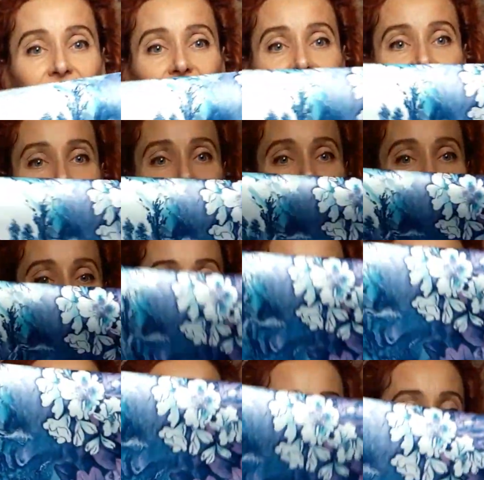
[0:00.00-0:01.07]
It is
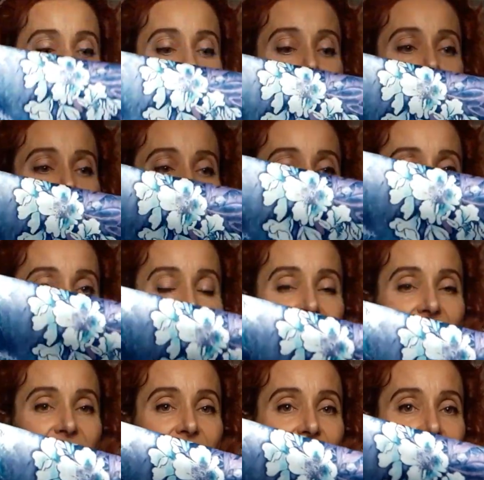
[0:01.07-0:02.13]
super, it's a bit like
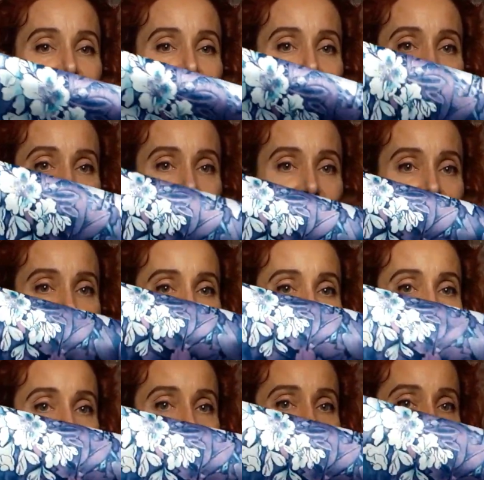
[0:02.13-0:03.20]
satin. It's got satin
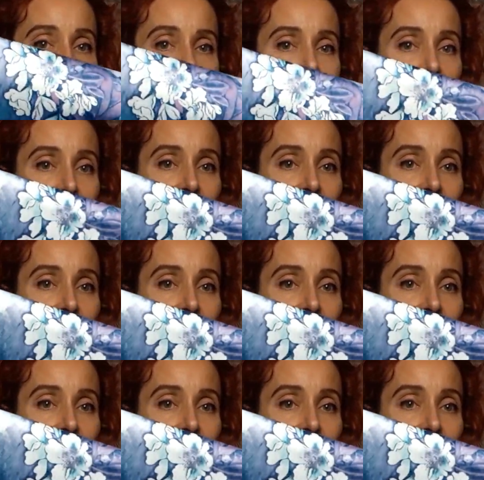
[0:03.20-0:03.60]
finish,